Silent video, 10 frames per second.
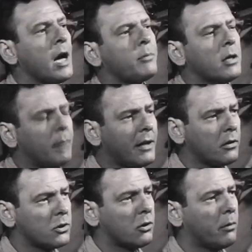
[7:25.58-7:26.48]
Captain,
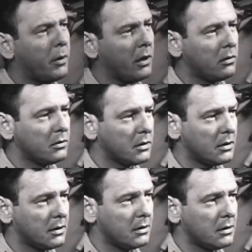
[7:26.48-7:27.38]
about those torpedoes.
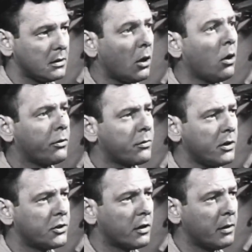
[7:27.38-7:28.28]
All
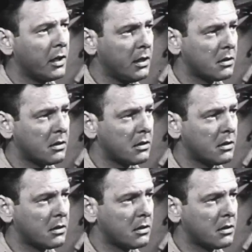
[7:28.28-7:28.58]
three should have been